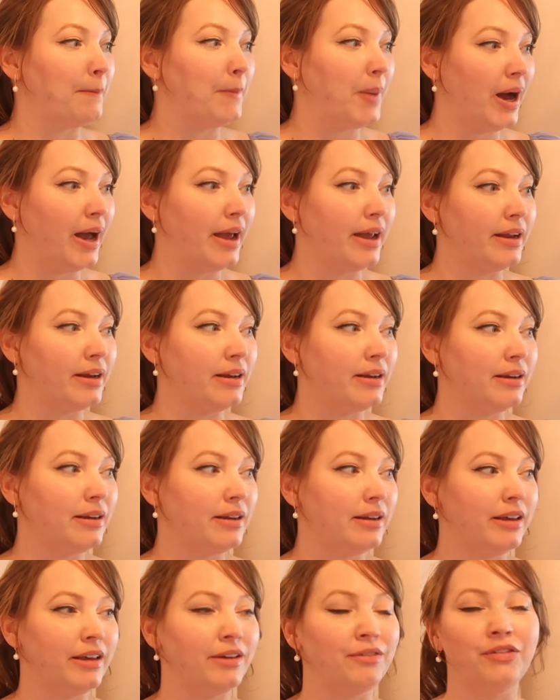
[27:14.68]
But
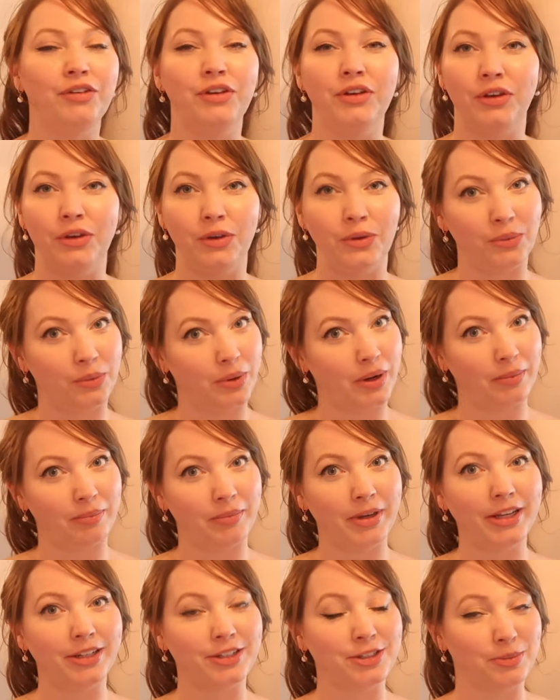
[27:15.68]
if you want
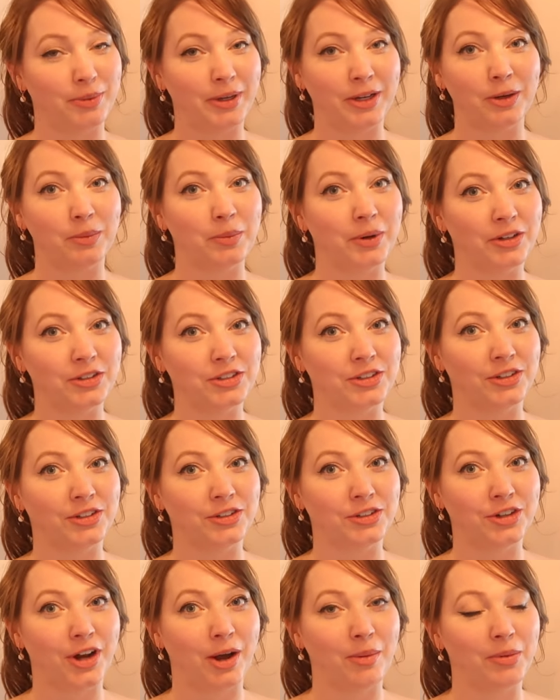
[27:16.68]
me to be your
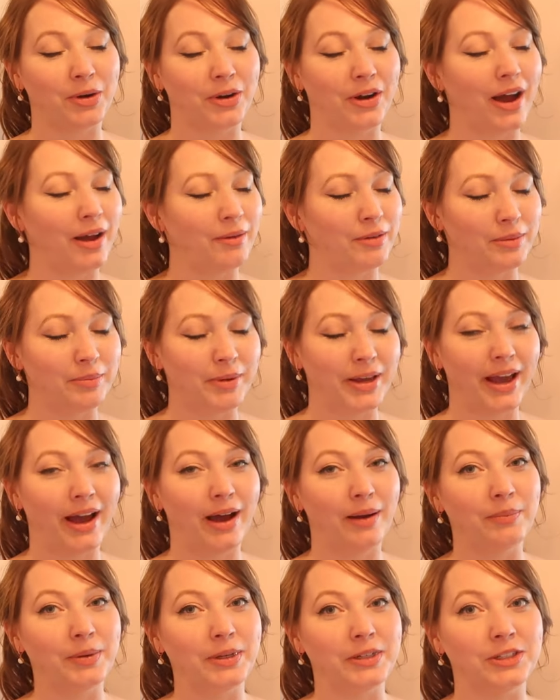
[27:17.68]
personal shopper, I would be
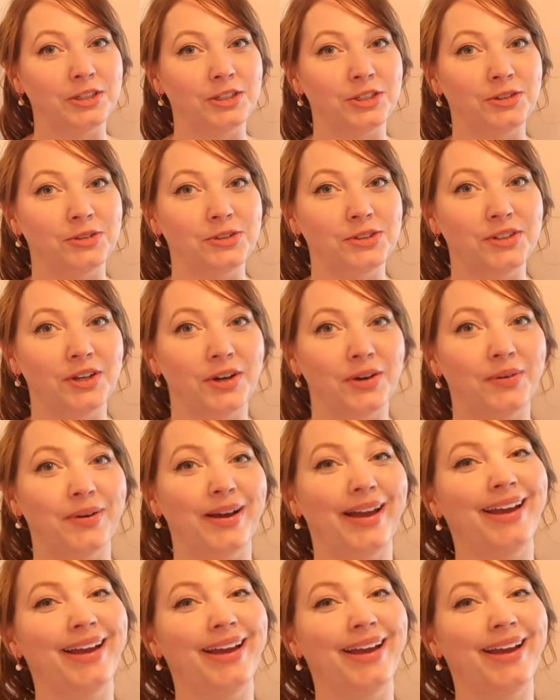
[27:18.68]
happy to do so.